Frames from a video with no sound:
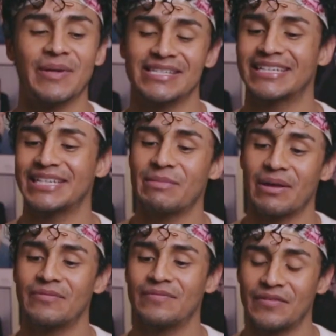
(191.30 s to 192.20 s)
basically
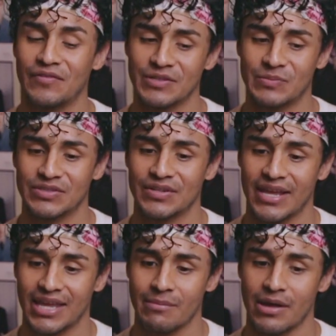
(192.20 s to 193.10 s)
the first person
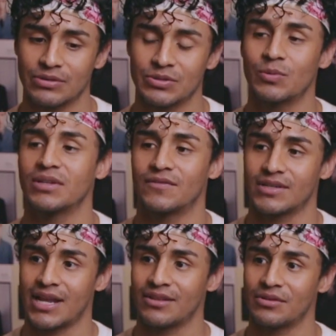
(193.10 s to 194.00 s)
I came out to was
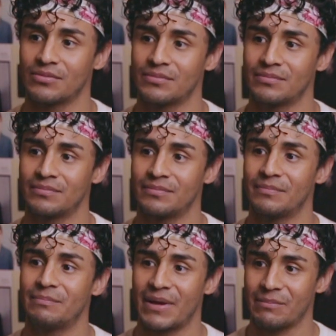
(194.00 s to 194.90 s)
Fernando,
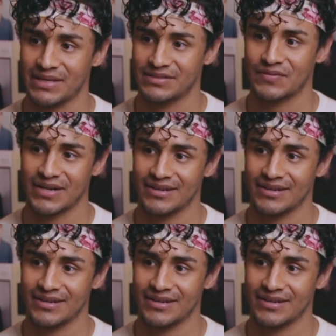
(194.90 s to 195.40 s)
my best friend.